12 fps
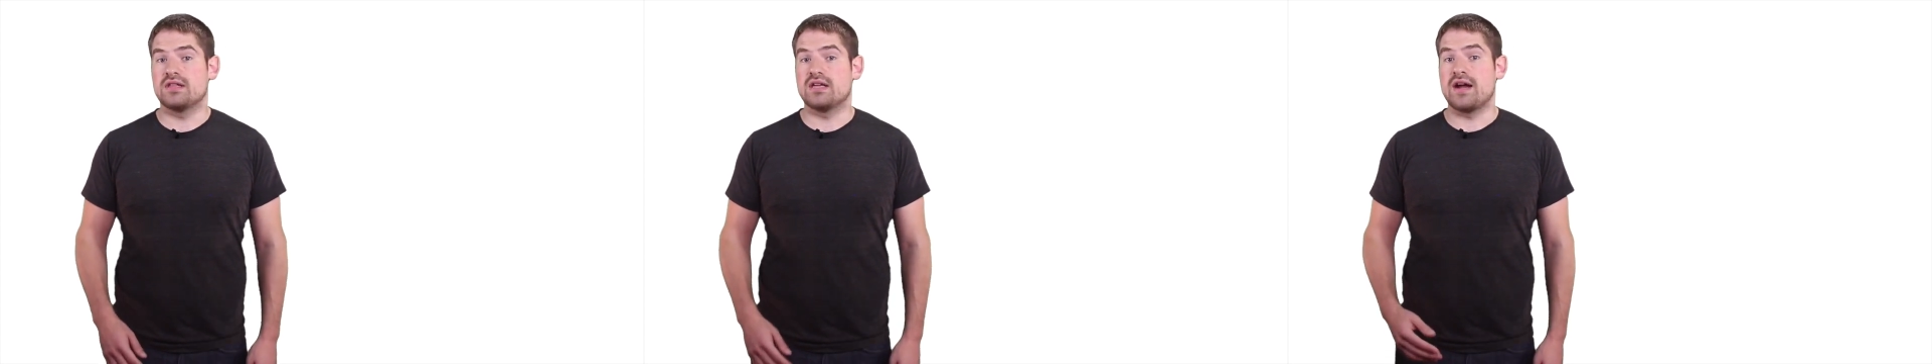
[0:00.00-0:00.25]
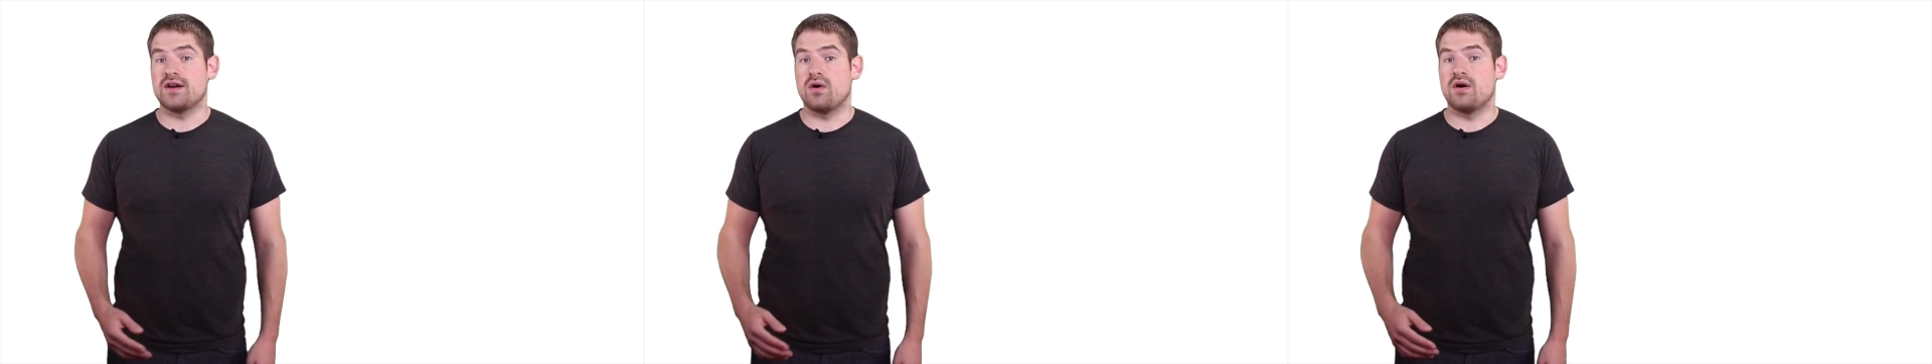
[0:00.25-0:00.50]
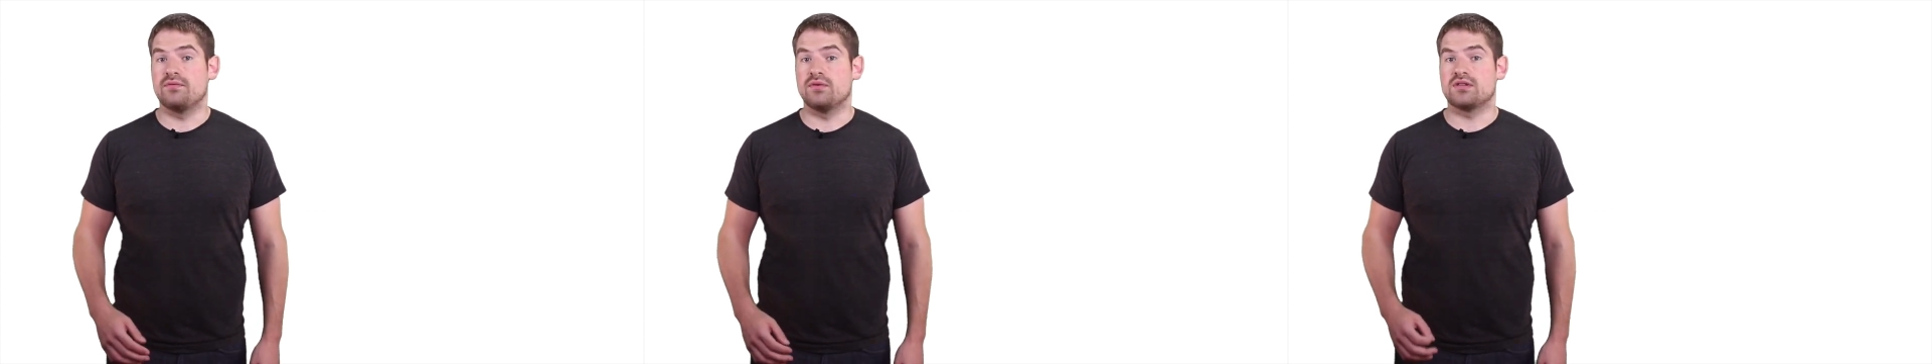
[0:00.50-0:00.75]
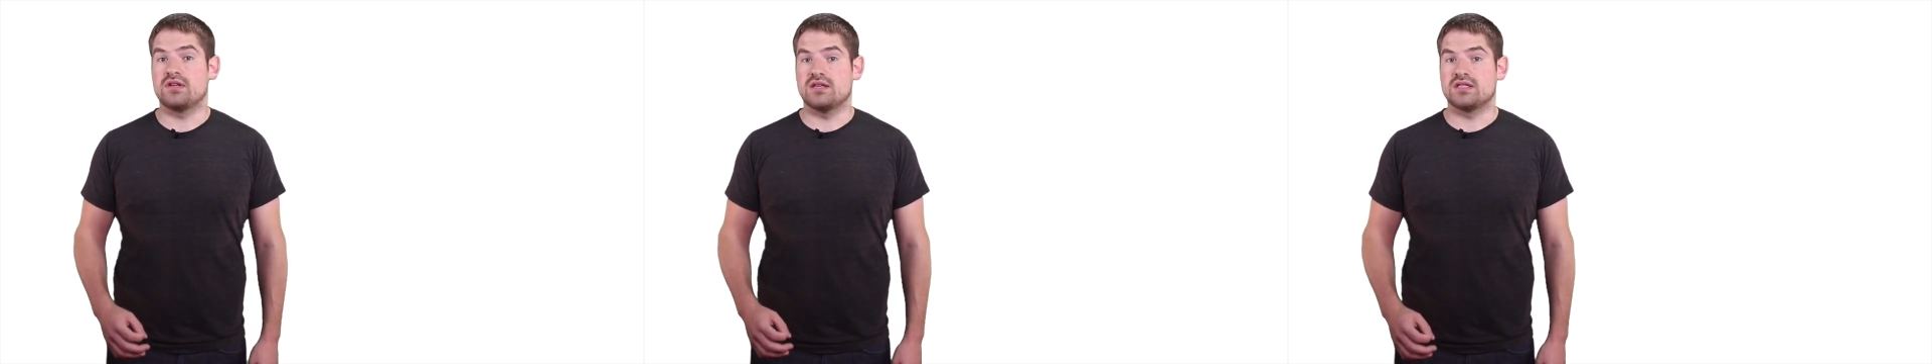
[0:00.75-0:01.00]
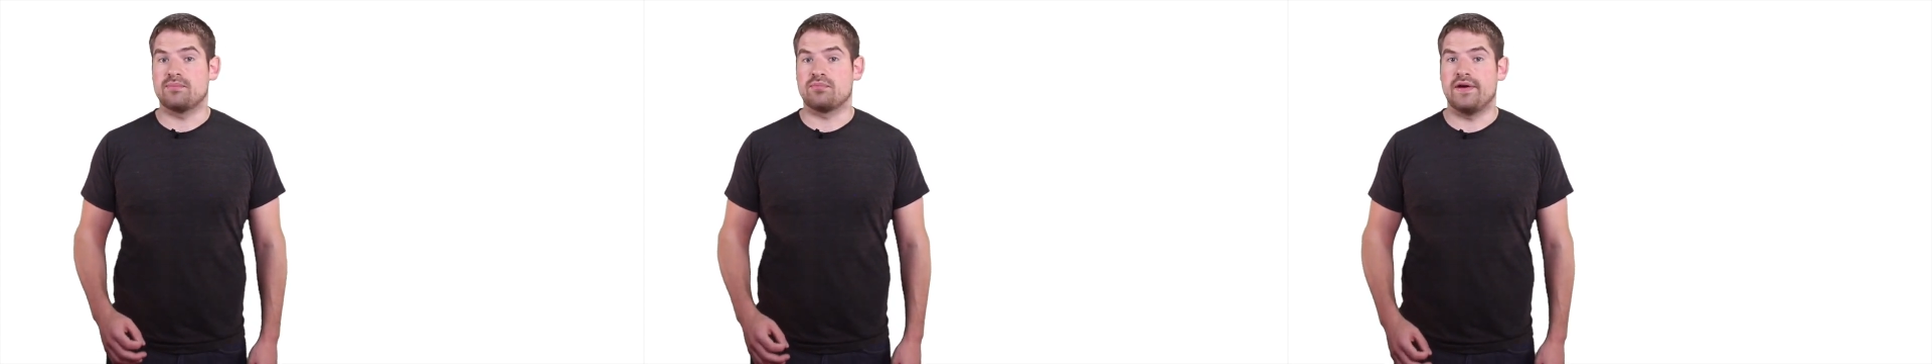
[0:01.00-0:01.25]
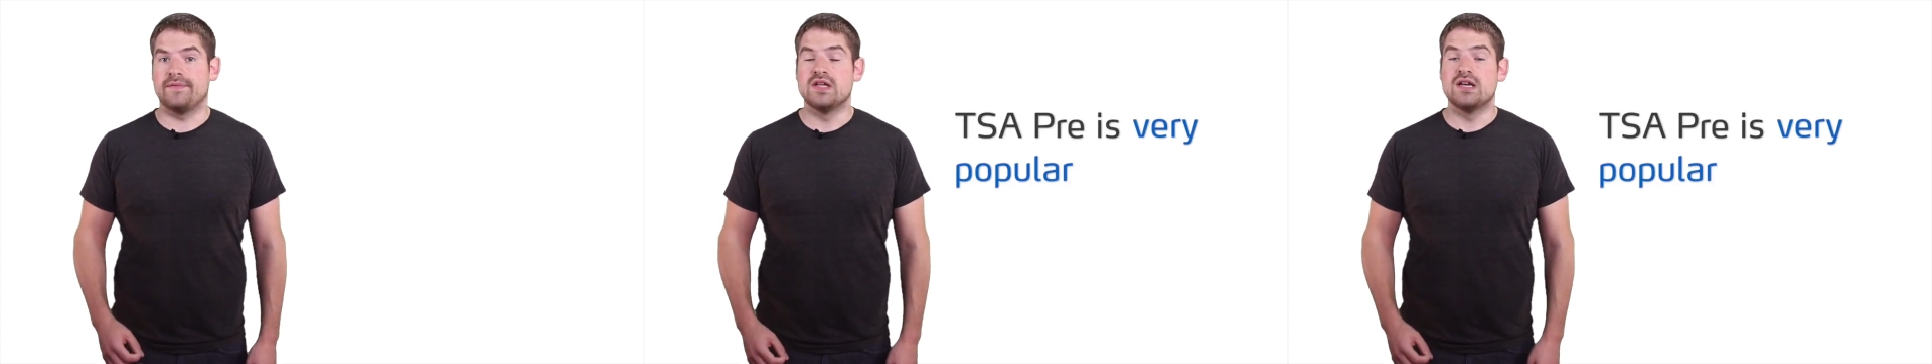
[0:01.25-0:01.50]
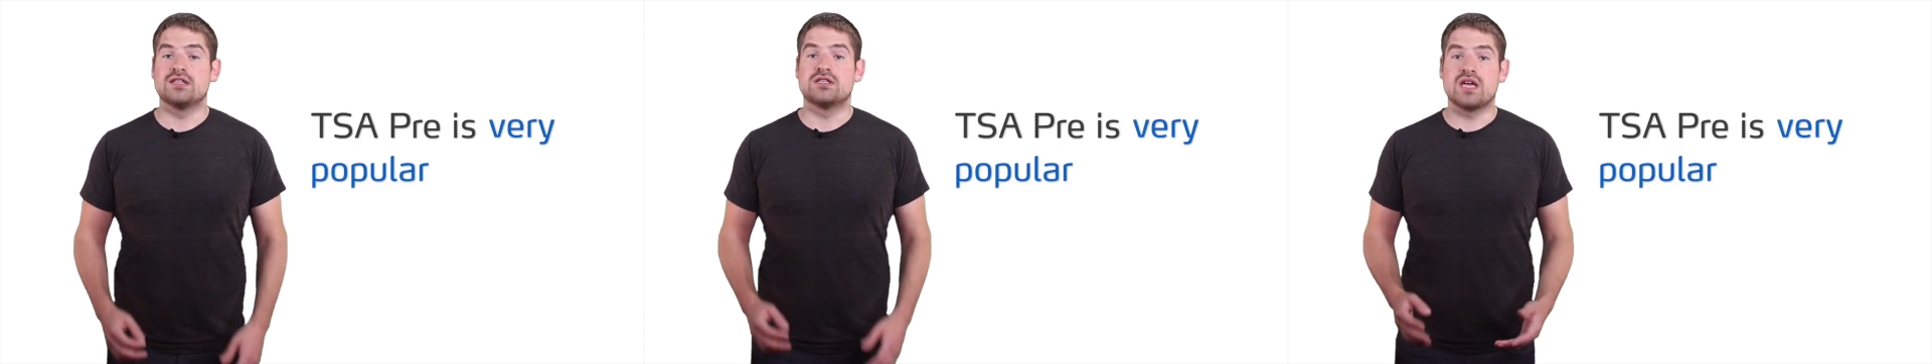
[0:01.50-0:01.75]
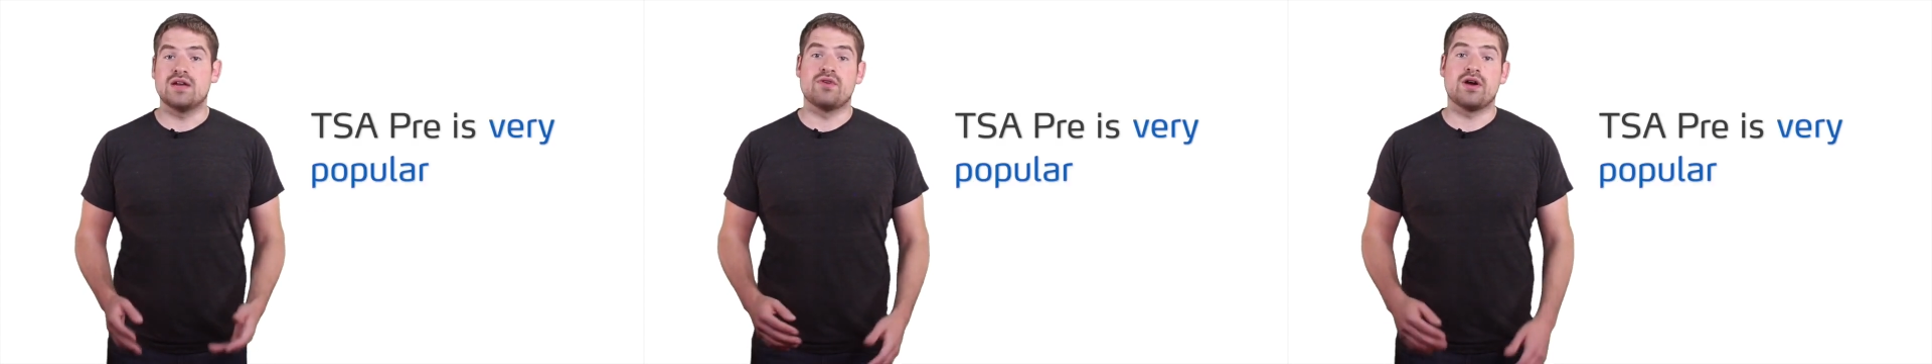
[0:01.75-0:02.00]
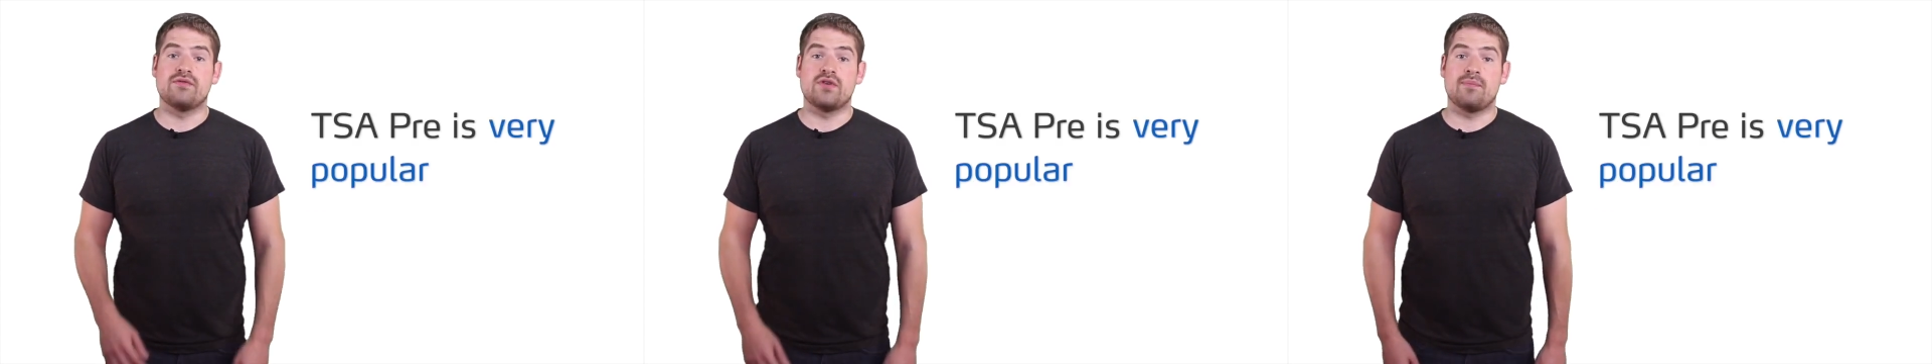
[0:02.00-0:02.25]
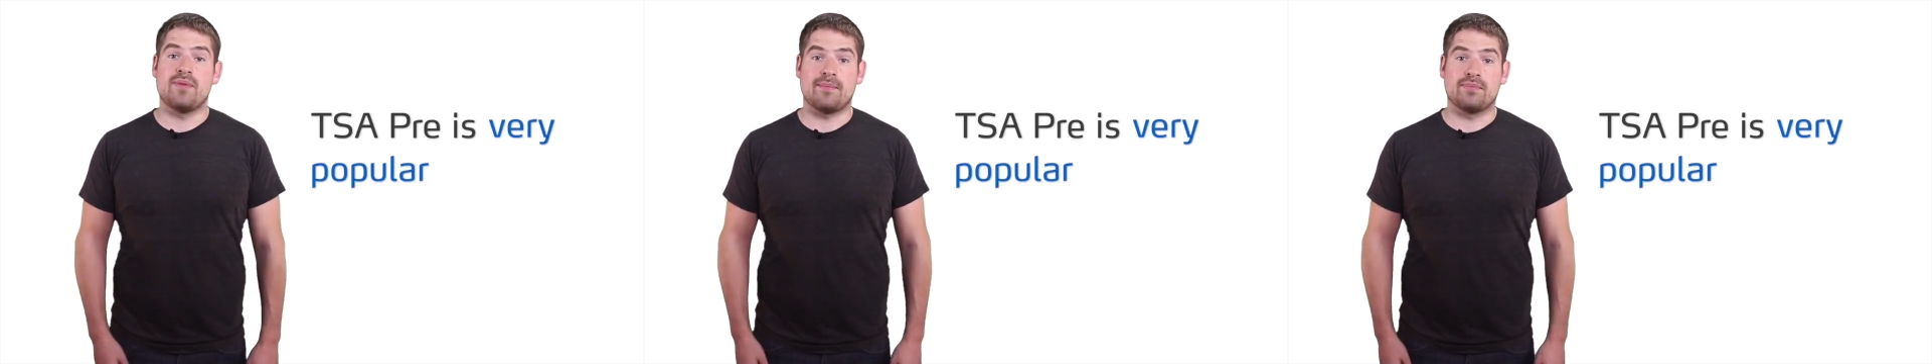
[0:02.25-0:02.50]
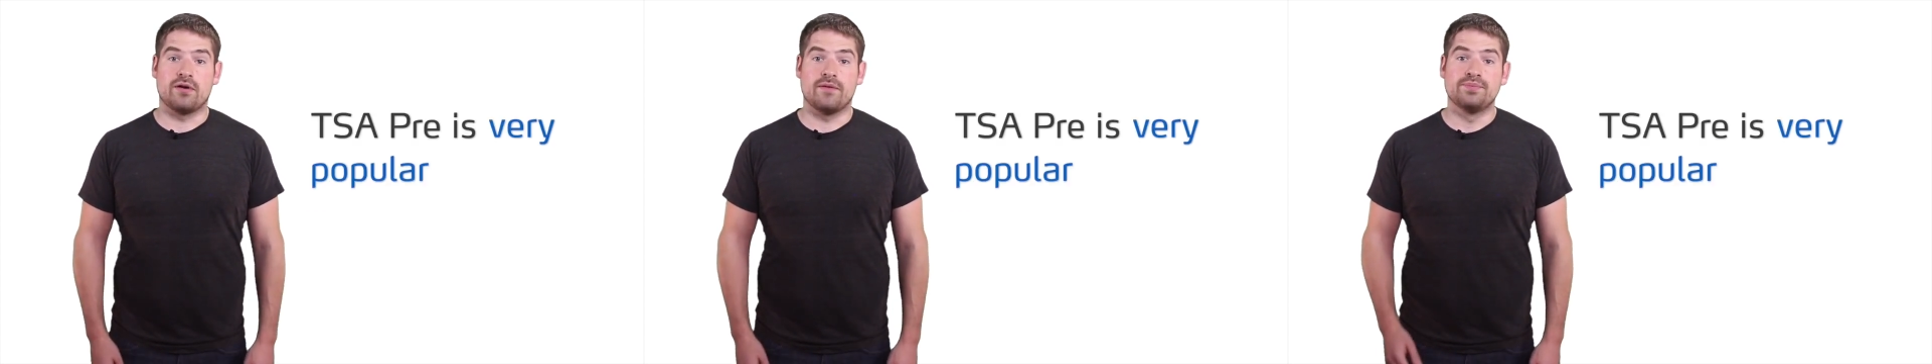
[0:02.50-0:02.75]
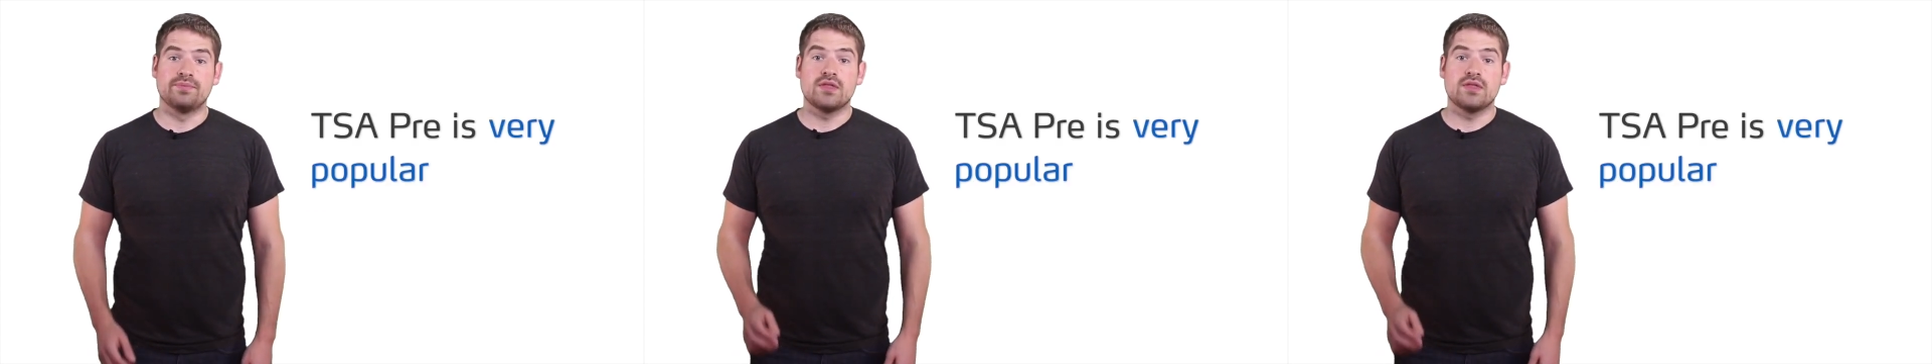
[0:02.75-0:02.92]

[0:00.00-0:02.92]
that I know of with TSA Pre, is it's getting very, very popular.